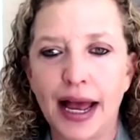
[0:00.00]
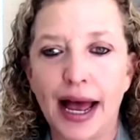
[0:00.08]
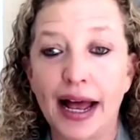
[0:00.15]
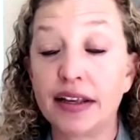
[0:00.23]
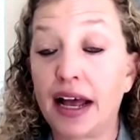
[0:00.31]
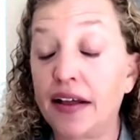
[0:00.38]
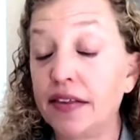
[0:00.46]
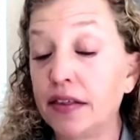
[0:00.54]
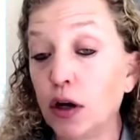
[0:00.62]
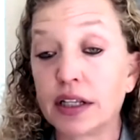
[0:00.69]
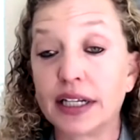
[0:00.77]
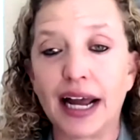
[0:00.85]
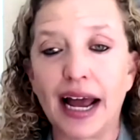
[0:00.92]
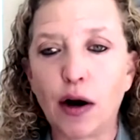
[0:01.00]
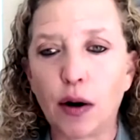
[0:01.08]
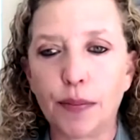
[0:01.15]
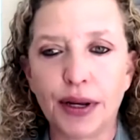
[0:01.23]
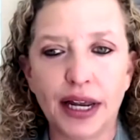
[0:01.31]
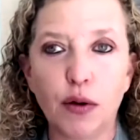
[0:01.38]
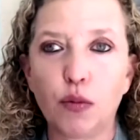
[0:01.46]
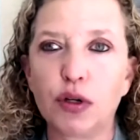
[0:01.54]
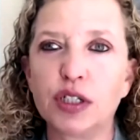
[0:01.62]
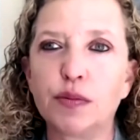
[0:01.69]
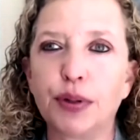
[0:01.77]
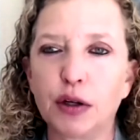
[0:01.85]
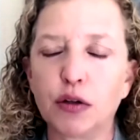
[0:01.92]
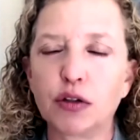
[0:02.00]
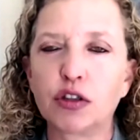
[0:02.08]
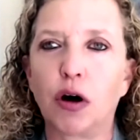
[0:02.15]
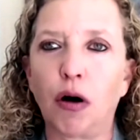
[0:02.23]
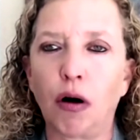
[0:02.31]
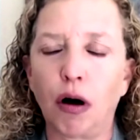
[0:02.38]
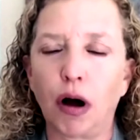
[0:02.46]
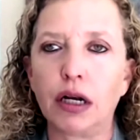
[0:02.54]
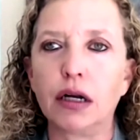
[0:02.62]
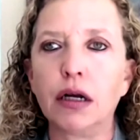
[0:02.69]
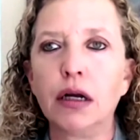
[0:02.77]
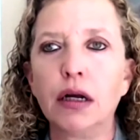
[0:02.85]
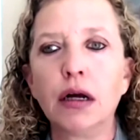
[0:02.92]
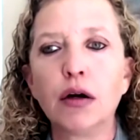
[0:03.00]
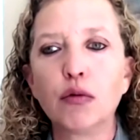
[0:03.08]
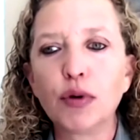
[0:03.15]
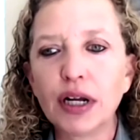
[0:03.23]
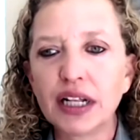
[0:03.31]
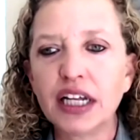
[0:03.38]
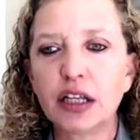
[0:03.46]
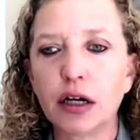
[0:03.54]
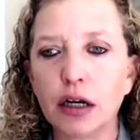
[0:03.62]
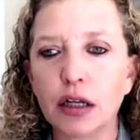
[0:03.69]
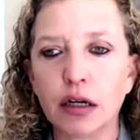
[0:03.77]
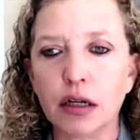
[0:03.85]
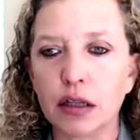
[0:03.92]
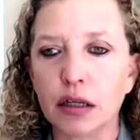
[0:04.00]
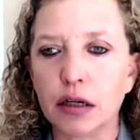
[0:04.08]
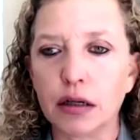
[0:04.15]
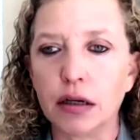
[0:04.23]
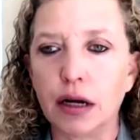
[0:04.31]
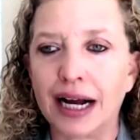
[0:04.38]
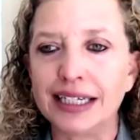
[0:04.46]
And look, the ARP was built on really the